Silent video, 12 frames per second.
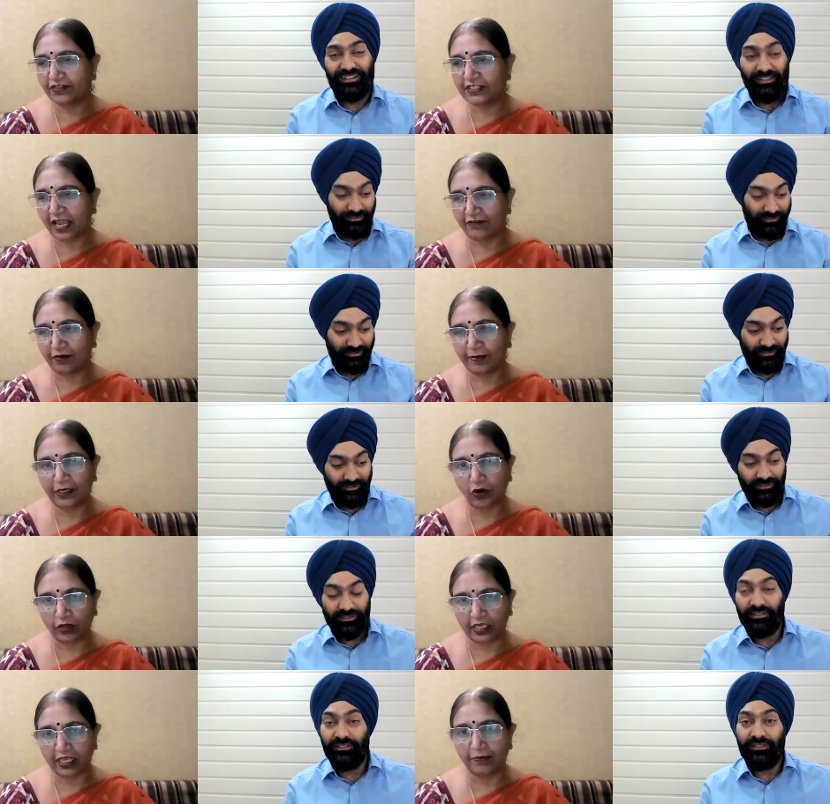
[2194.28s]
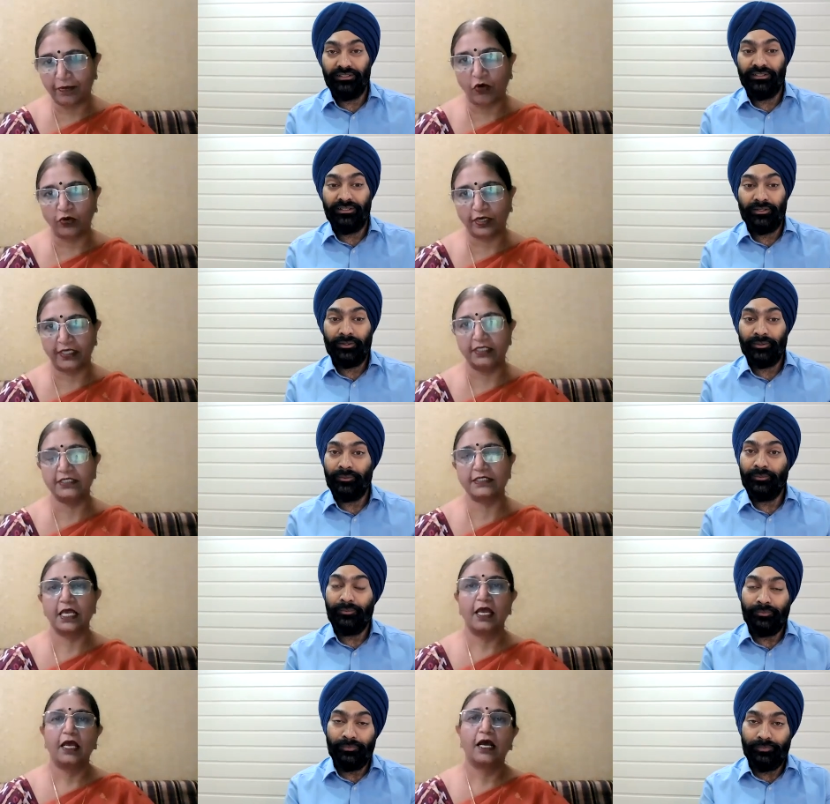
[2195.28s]
Speaker 1: which I will be talking about
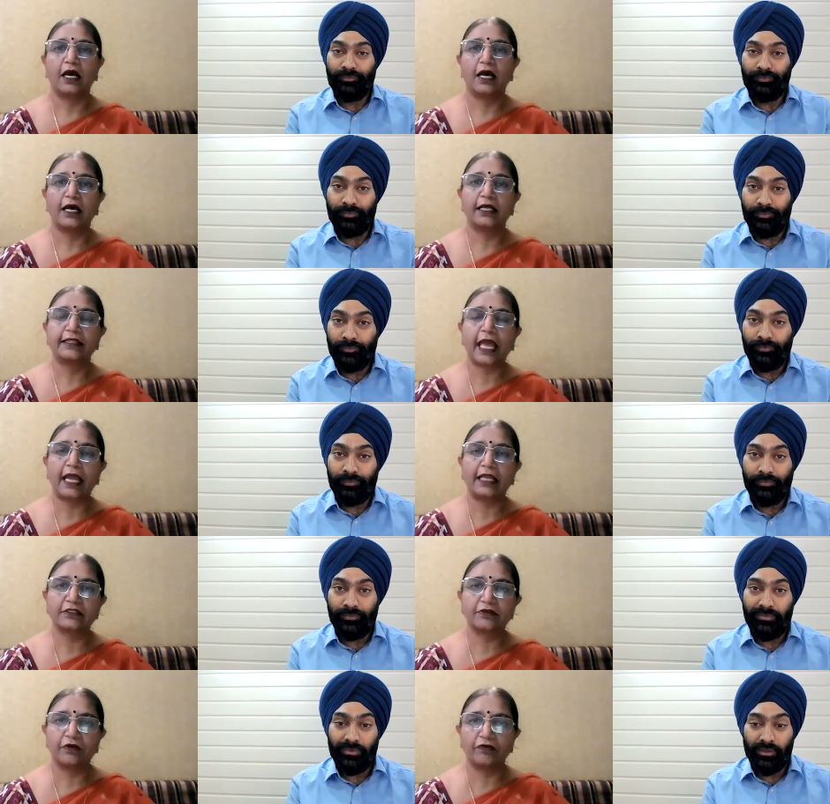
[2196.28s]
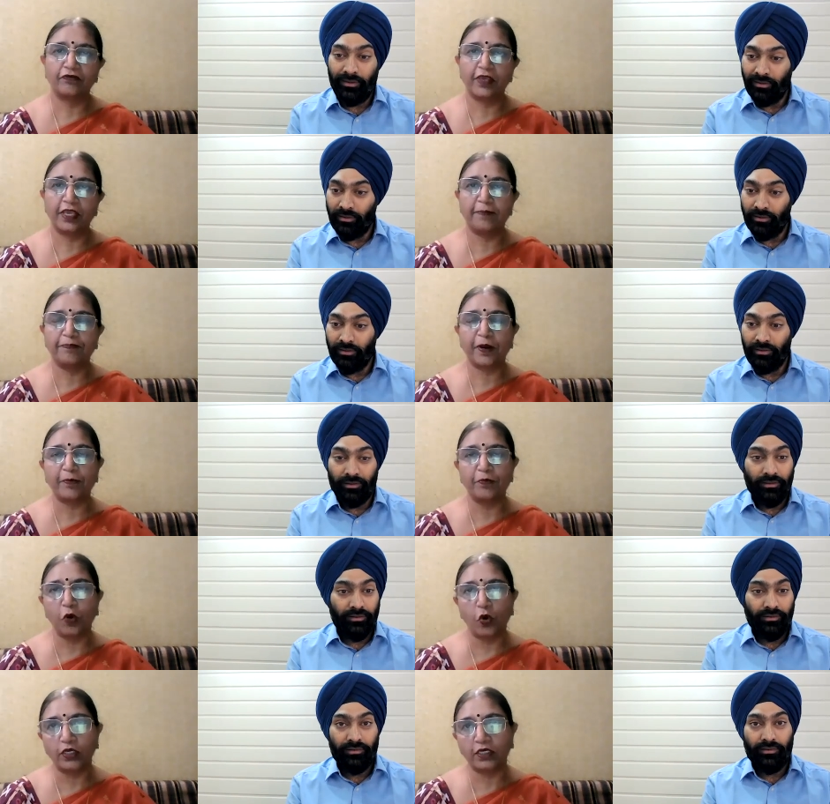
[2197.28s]
is uh, that uh, we
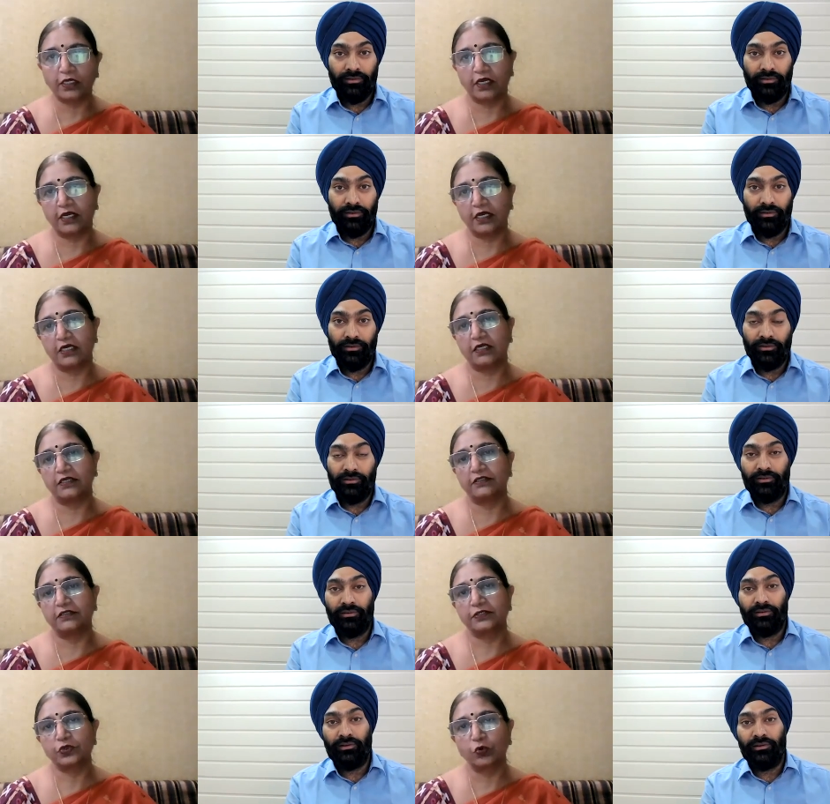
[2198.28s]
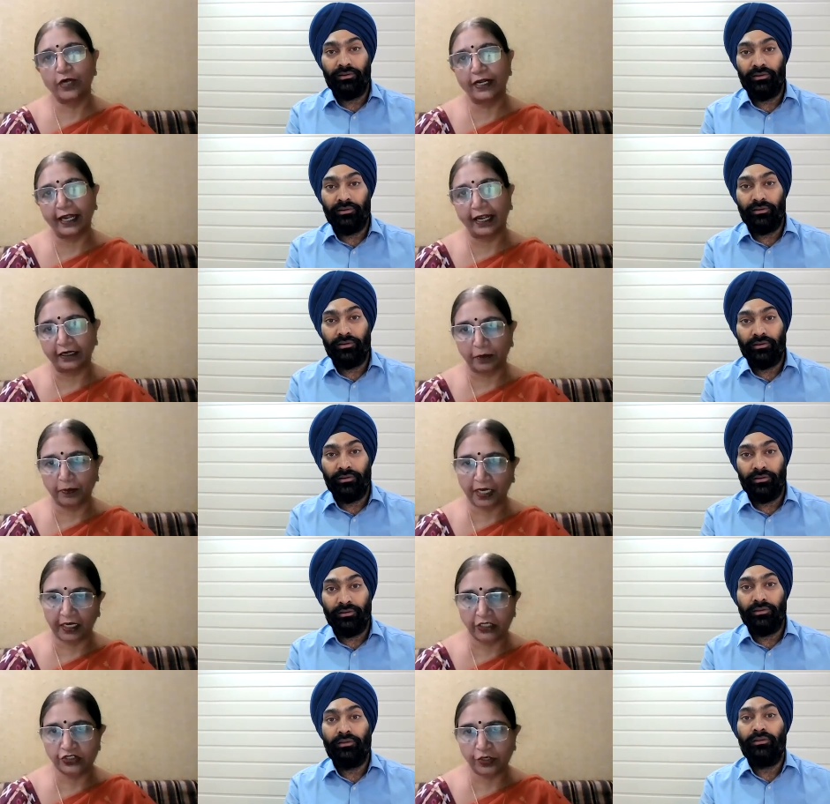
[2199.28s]
promote uh, student
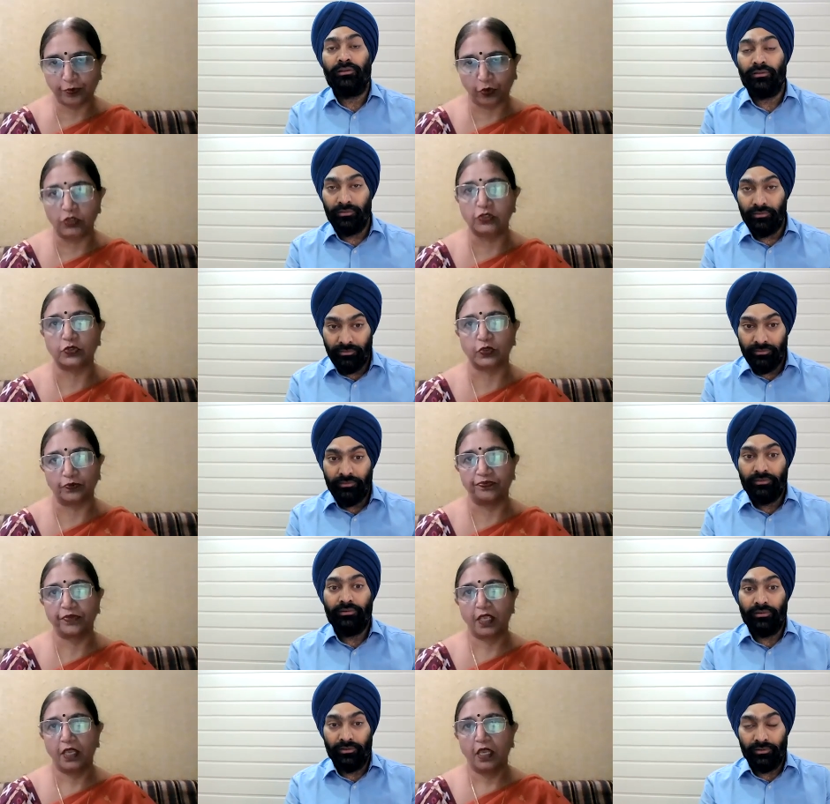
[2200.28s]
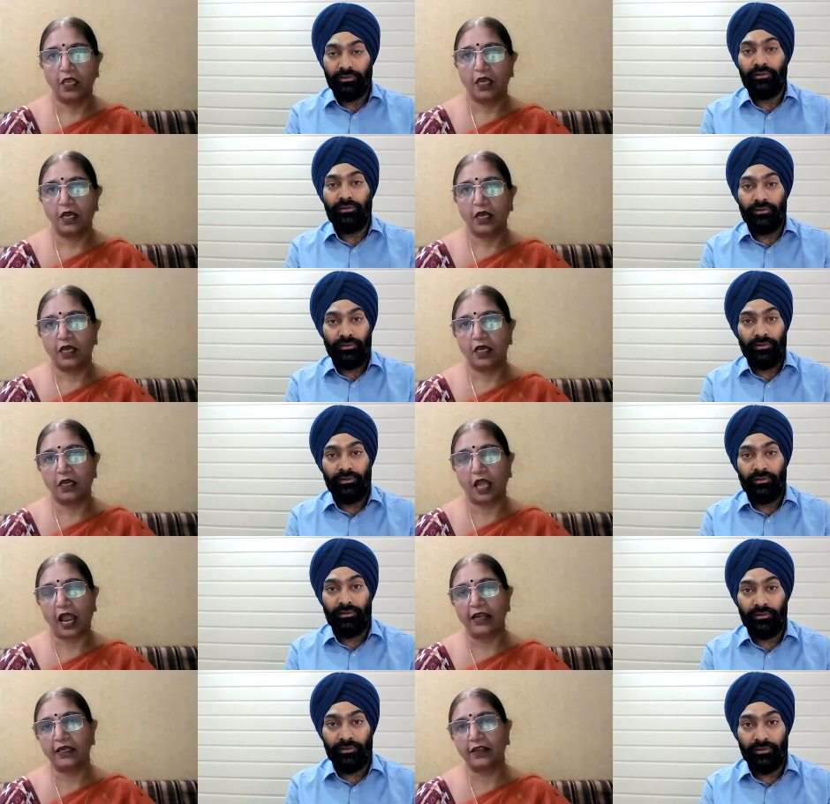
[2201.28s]
entrepreneurship also. Uh,
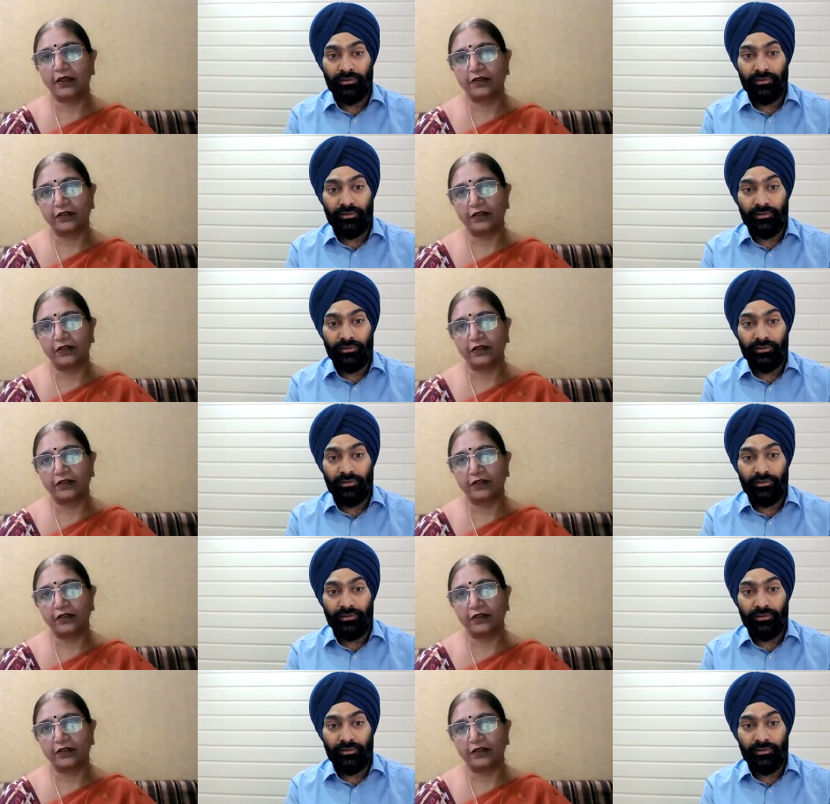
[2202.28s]
and